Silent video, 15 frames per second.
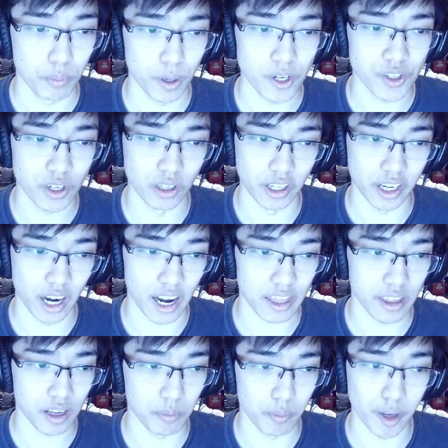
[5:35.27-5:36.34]
personally, I
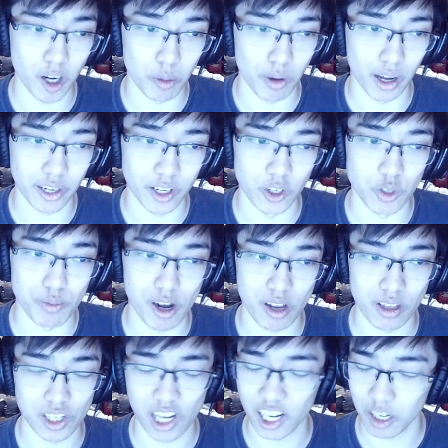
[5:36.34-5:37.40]
think Minomon is better
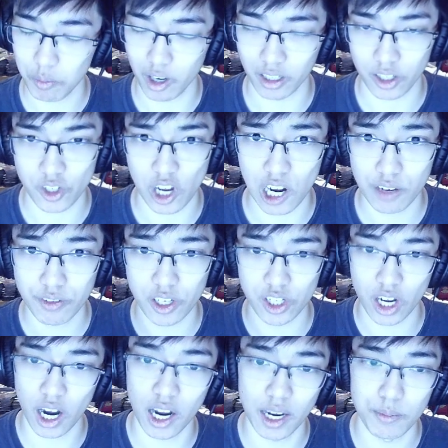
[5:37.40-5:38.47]
than Tanemon, because
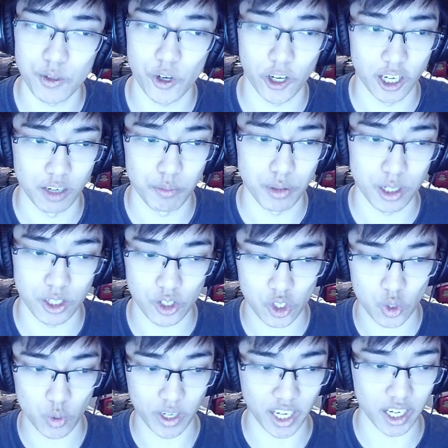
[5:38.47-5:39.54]
oftentimes you're going to be
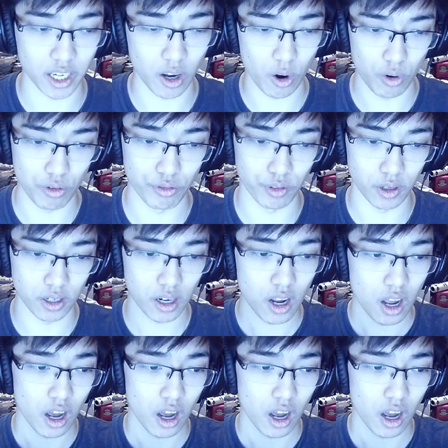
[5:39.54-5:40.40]
swinging over